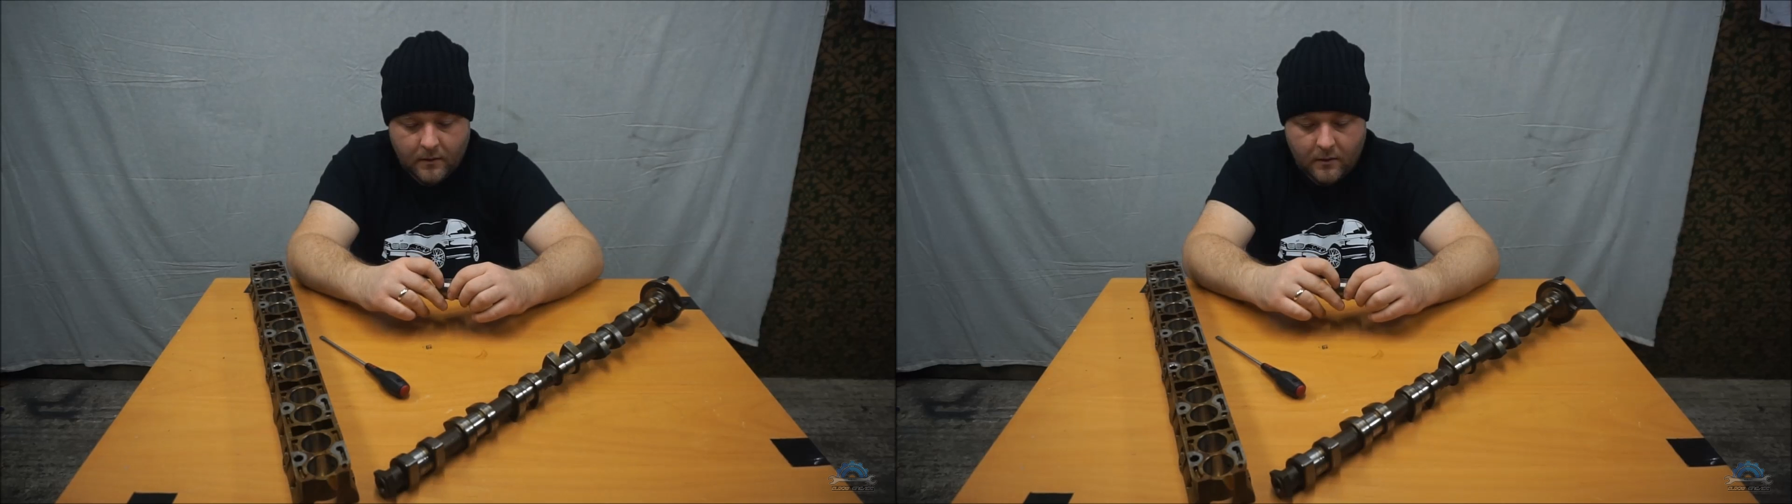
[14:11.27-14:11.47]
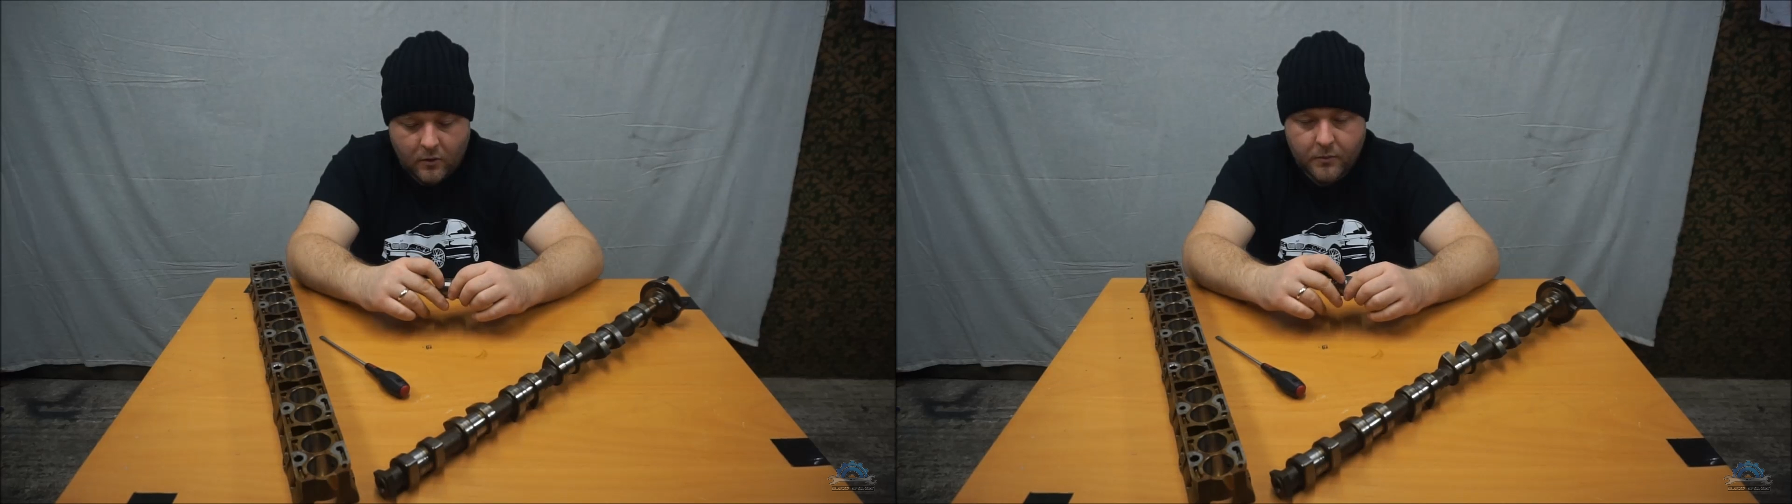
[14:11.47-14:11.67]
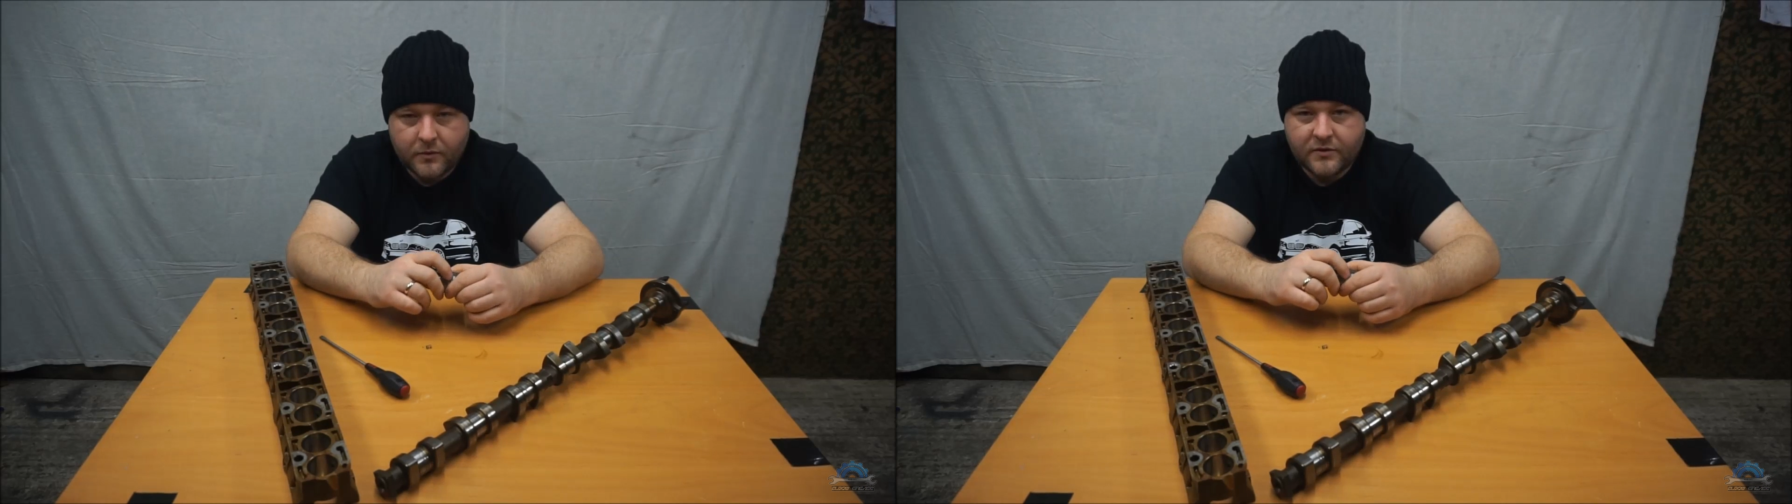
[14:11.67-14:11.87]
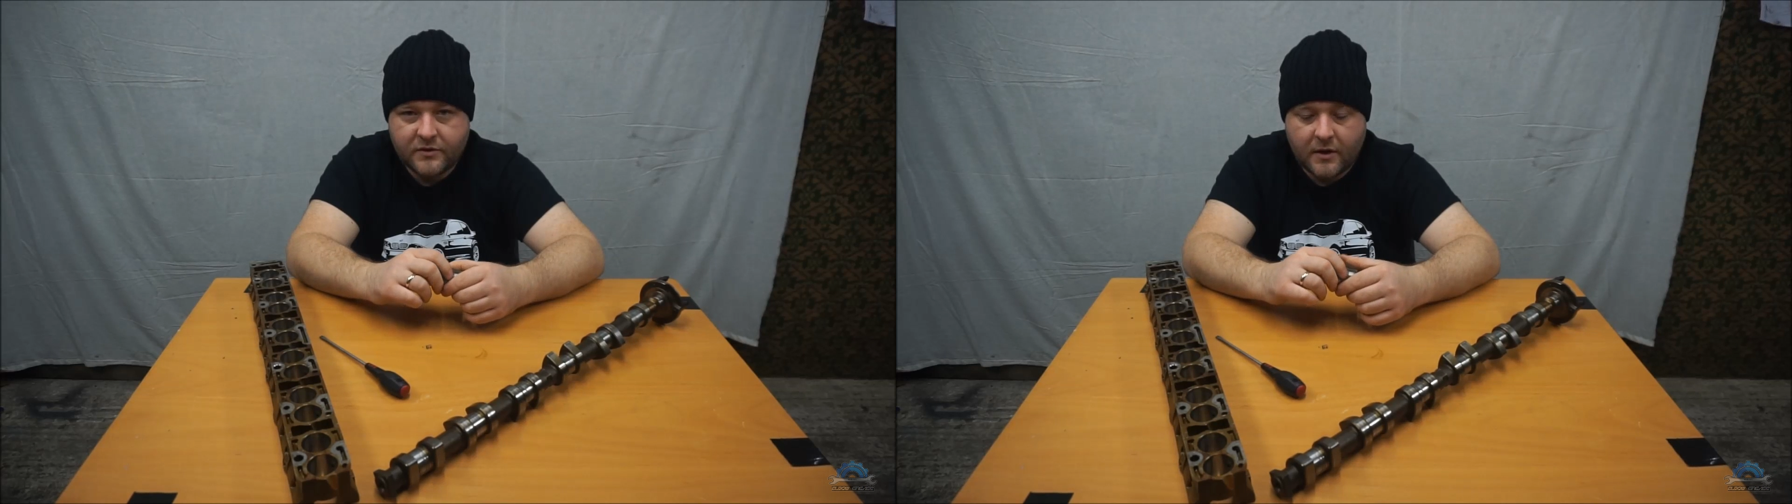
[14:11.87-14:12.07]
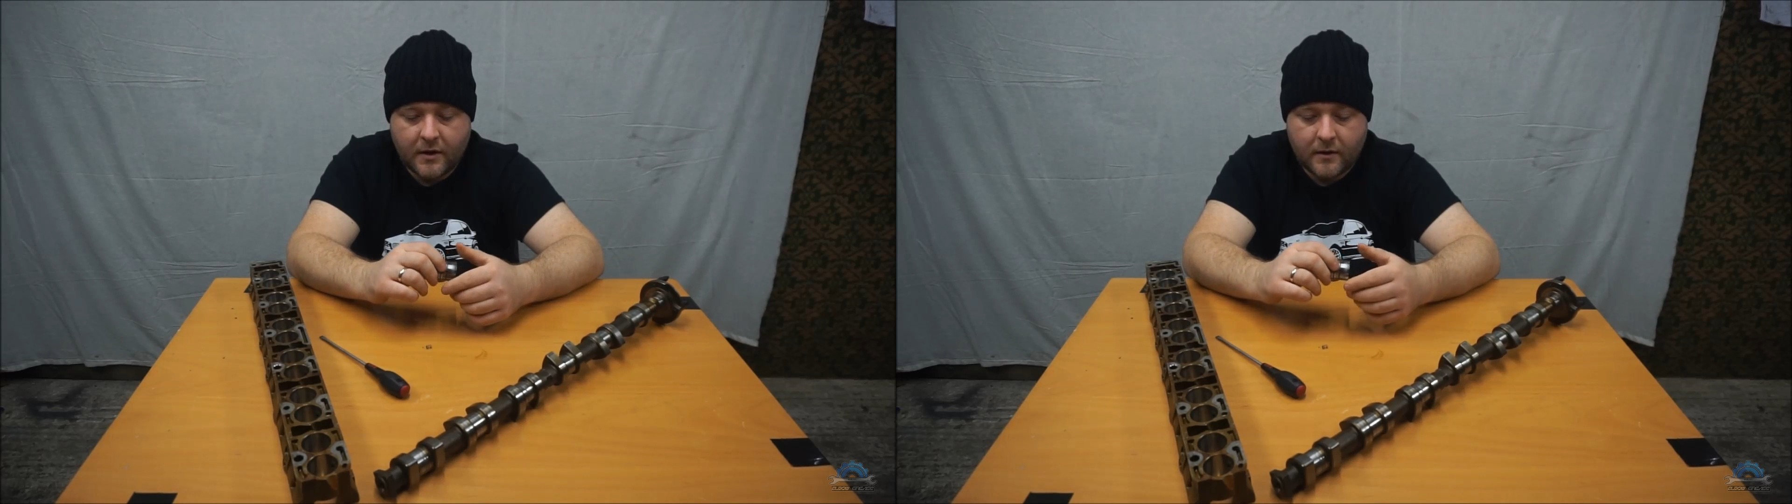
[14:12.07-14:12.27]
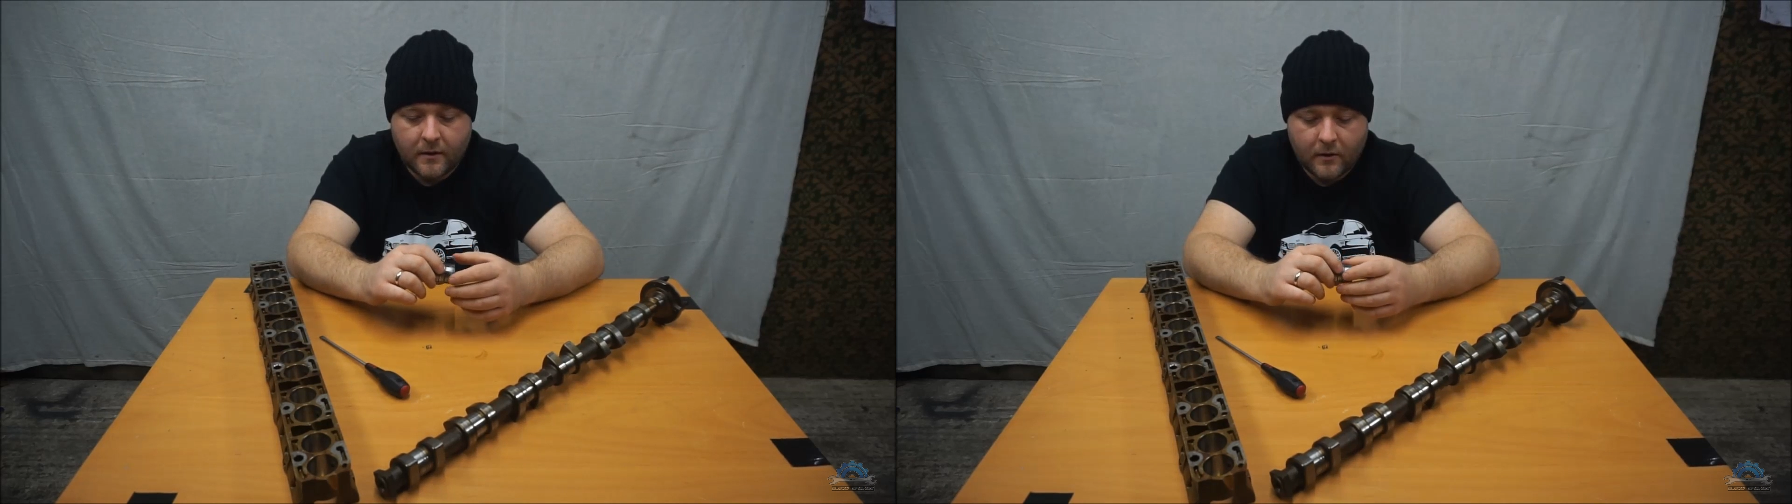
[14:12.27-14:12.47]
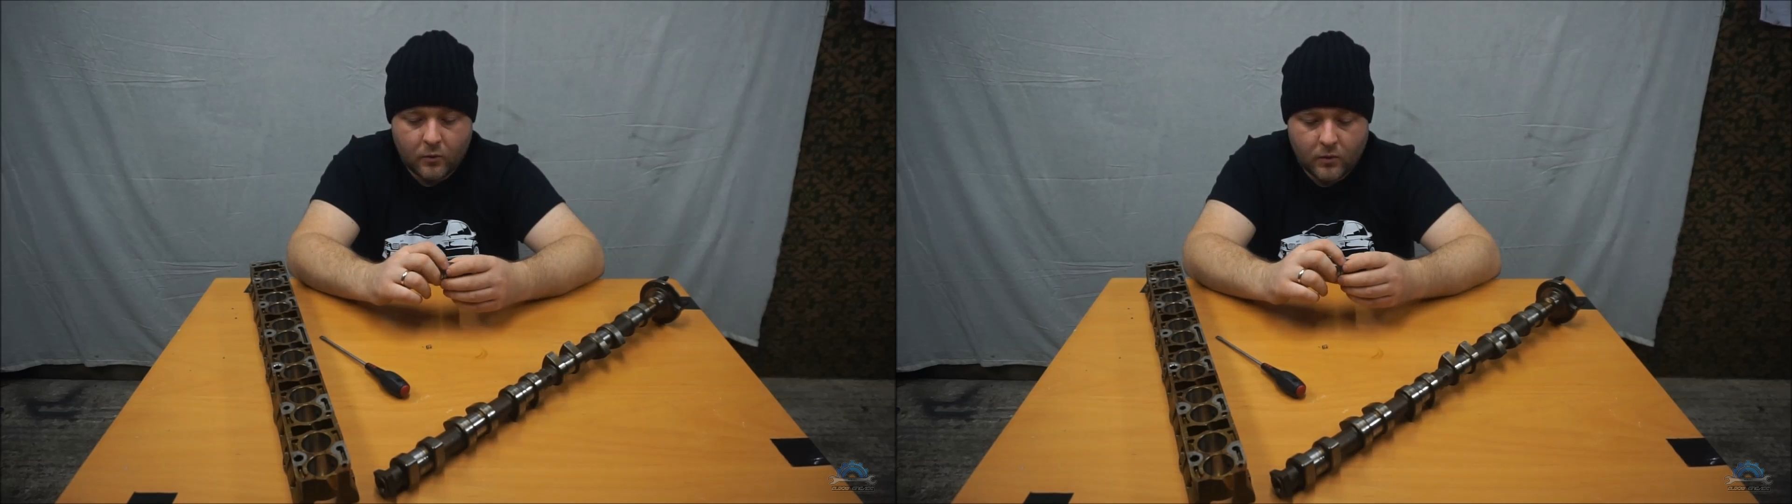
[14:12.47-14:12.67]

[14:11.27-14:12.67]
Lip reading: I hope you stay and